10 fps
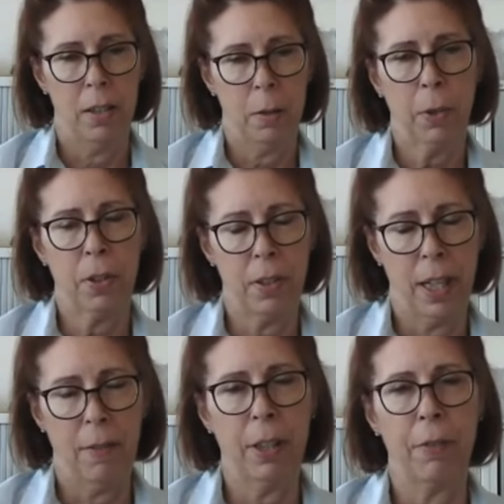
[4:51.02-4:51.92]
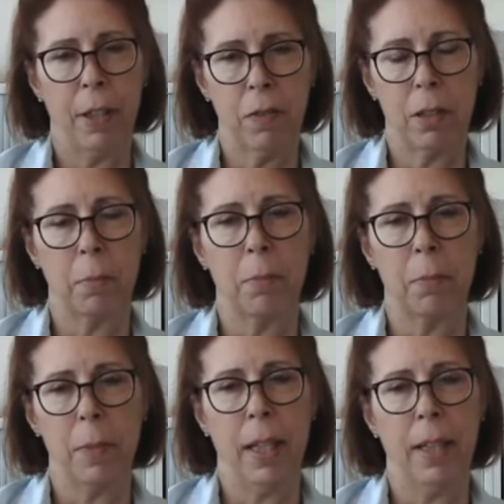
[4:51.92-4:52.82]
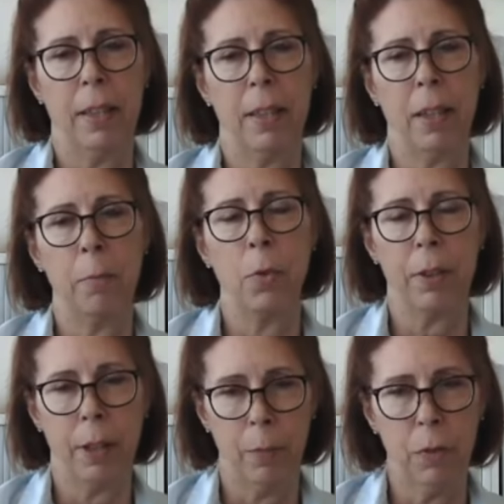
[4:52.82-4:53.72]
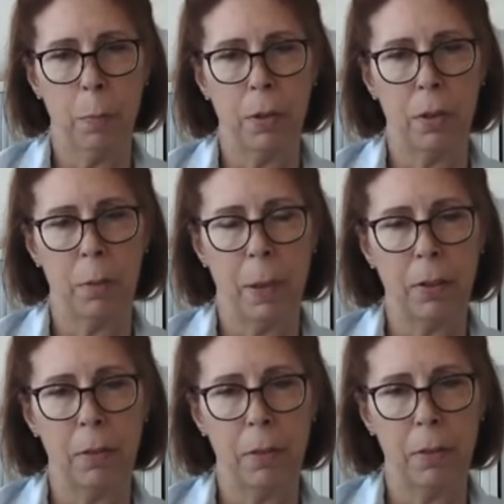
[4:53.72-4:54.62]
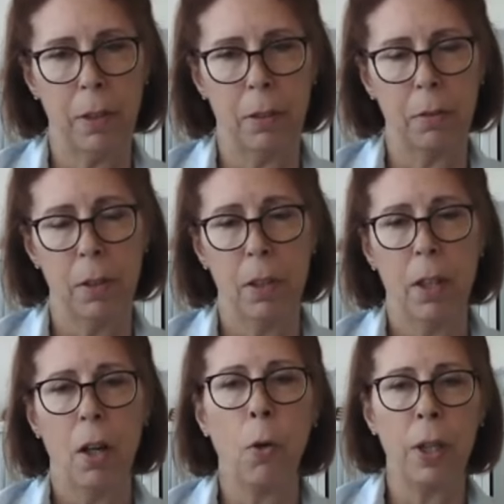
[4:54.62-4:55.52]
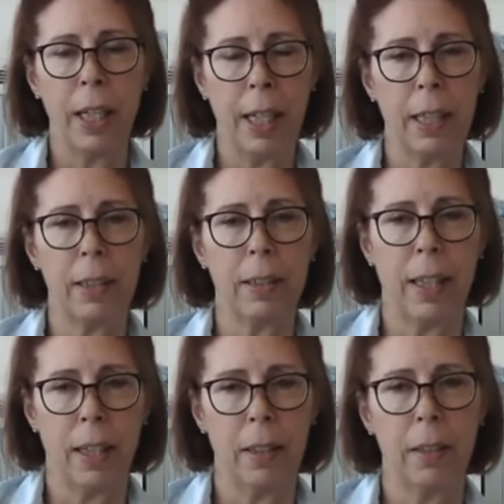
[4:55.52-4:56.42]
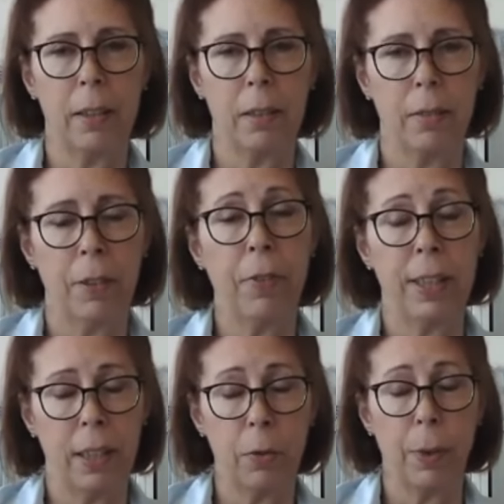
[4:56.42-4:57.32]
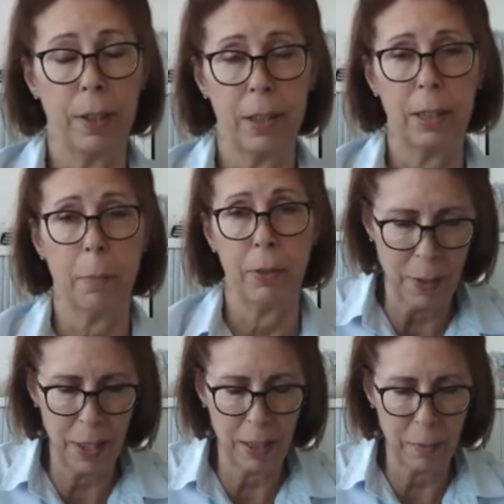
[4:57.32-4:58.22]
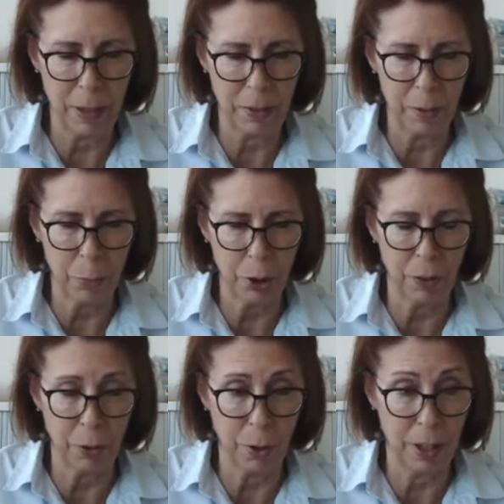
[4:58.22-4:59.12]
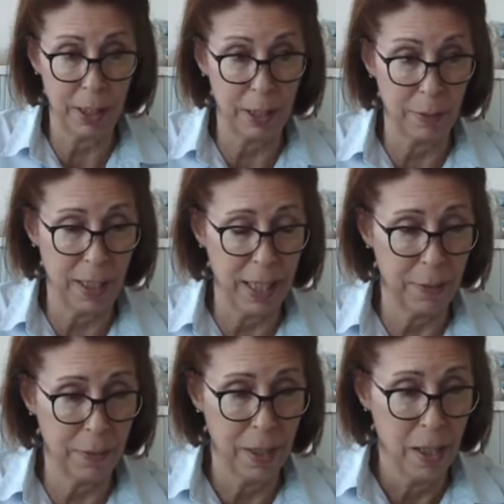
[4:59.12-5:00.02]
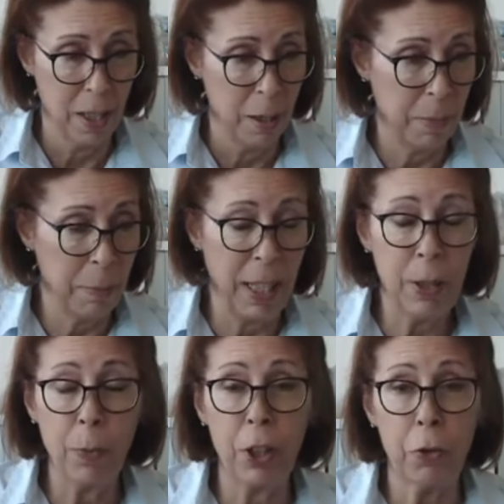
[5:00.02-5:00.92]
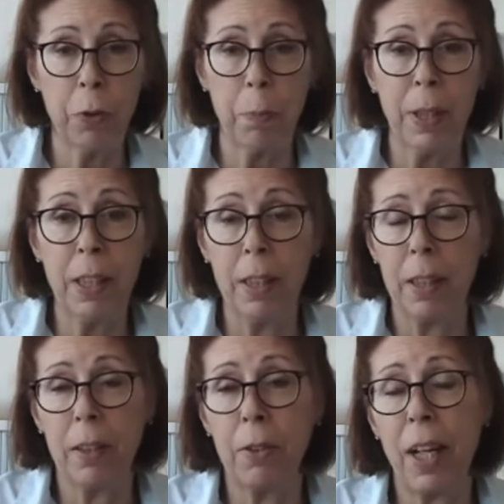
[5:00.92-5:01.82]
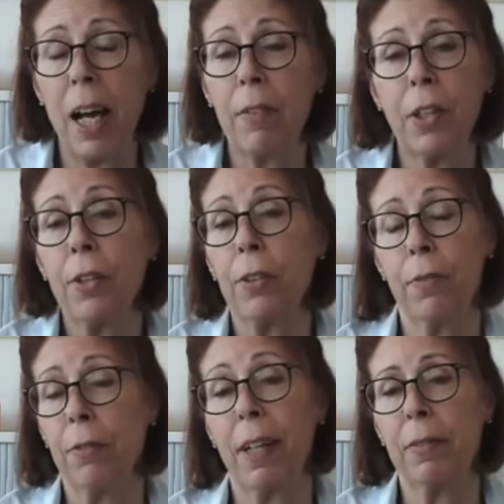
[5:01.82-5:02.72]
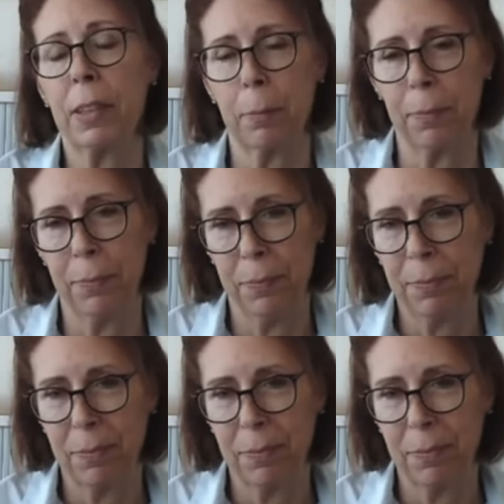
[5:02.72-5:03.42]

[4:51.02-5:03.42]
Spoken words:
as a person having Refsum, and I'm more comfortable about, you know, owning it and and raising awareness. When I think about improving quality of life, my main wish would be, you know, to have a cure for refsum.